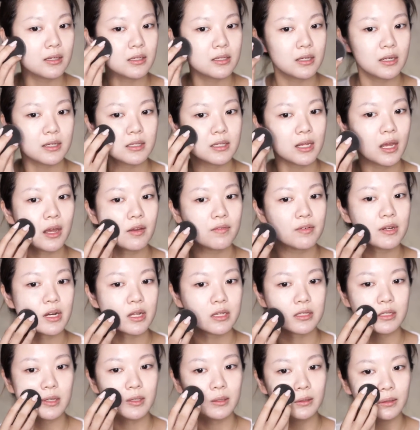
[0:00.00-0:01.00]
It does have a
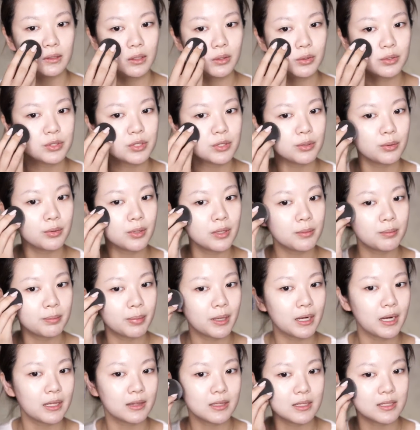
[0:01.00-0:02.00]
nice glow to
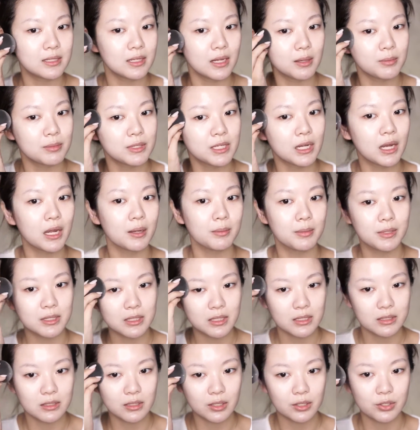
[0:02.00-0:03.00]
it, but at the same time
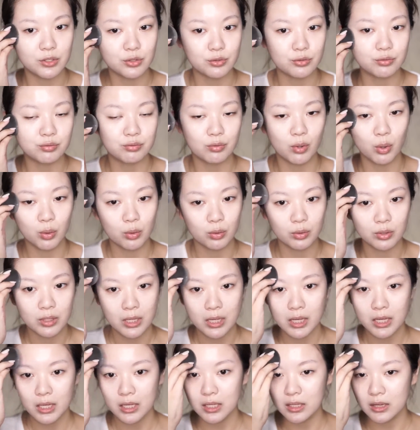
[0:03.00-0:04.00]
it does control
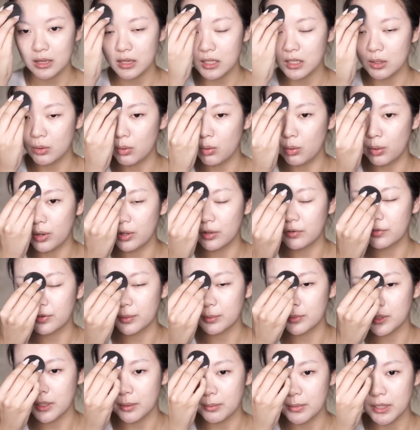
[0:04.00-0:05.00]
the oil
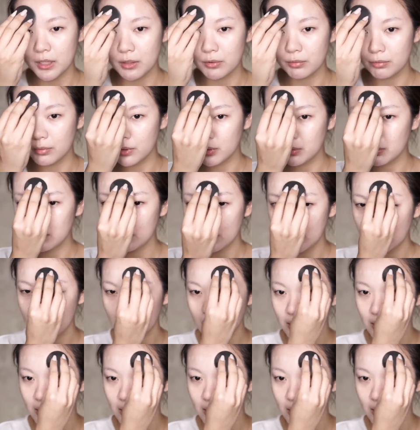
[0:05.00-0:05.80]
from coming through.